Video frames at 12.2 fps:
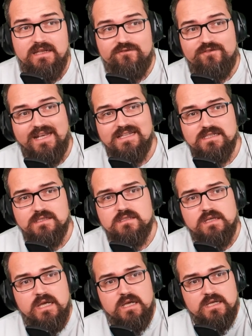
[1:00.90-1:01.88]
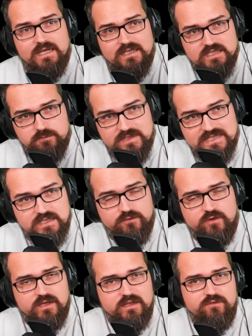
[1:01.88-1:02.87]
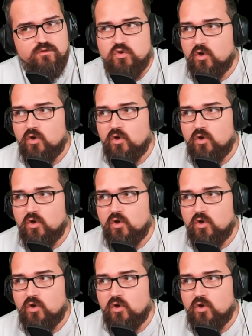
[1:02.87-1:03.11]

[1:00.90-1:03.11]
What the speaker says: invented specifically for